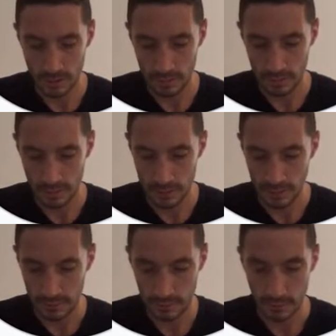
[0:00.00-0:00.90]

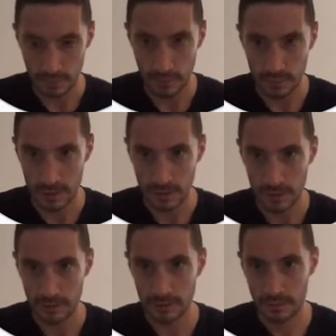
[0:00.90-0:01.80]
this
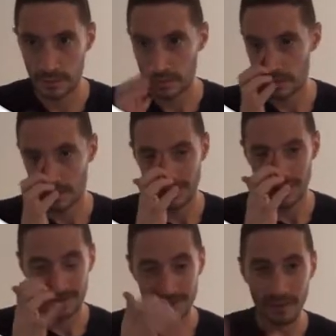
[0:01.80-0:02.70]
week.
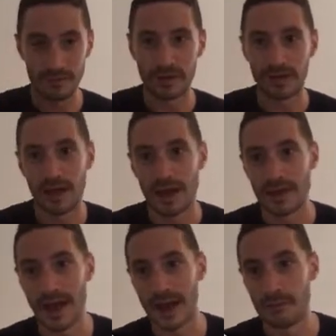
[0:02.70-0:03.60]
Something like
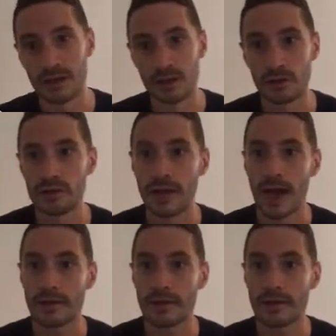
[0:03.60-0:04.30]
that. I mean, you could add